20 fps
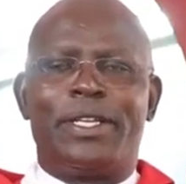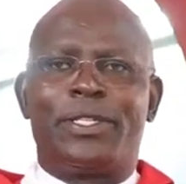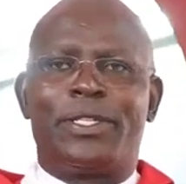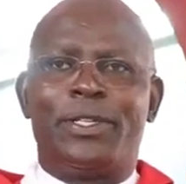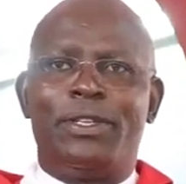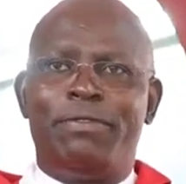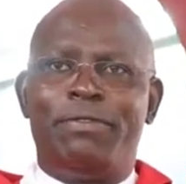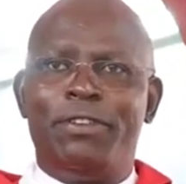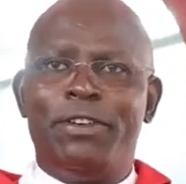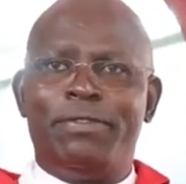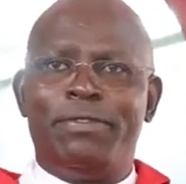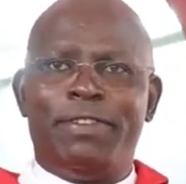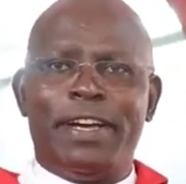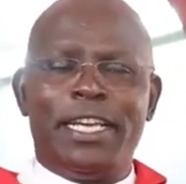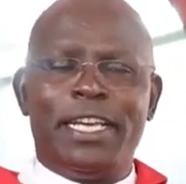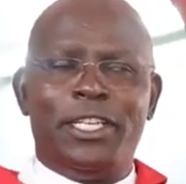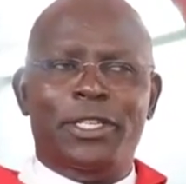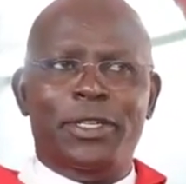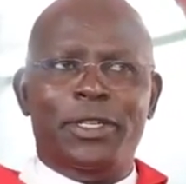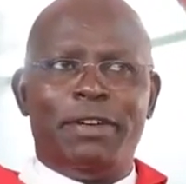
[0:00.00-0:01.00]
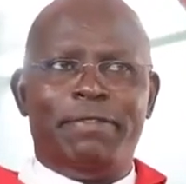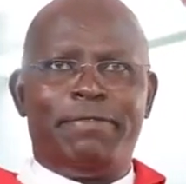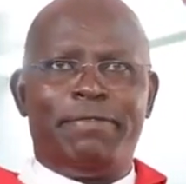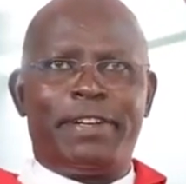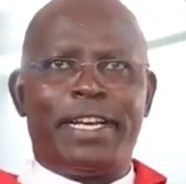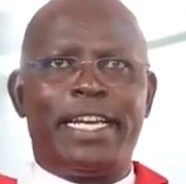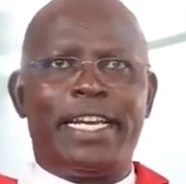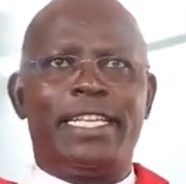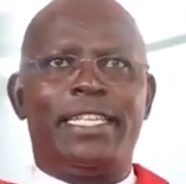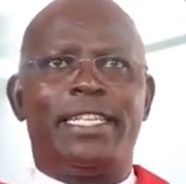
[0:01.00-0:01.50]
So if you find your
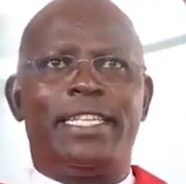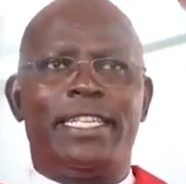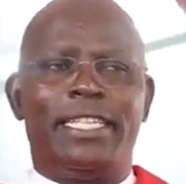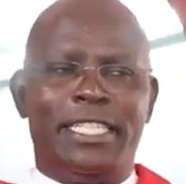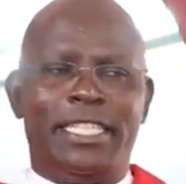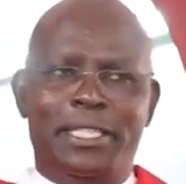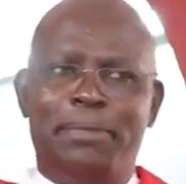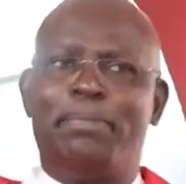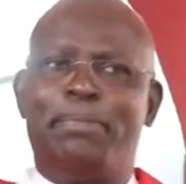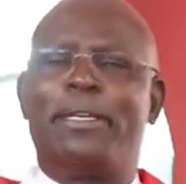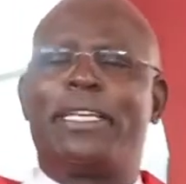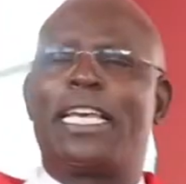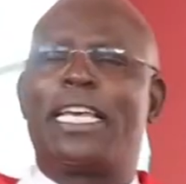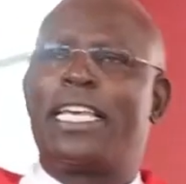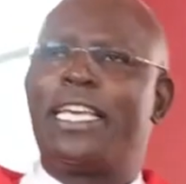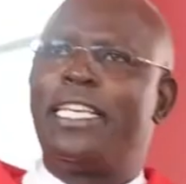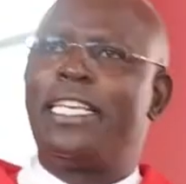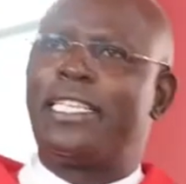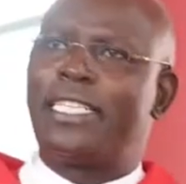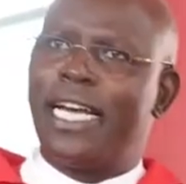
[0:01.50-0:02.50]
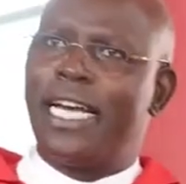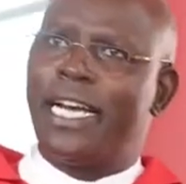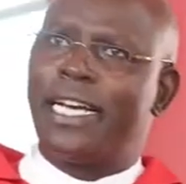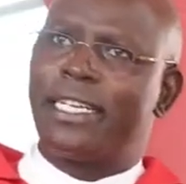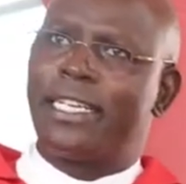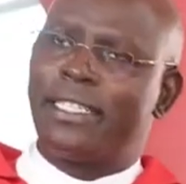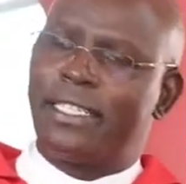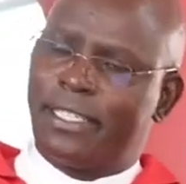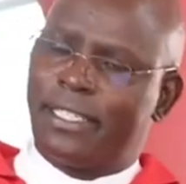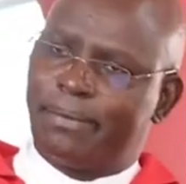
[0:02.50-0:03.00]
friend speaking in
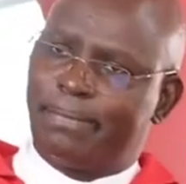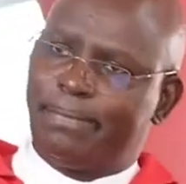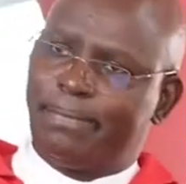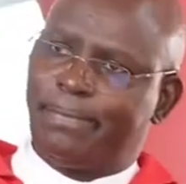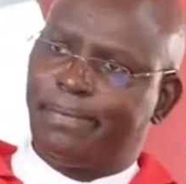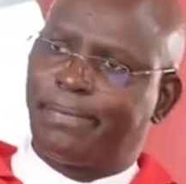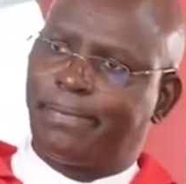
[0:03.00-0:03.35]
tongues,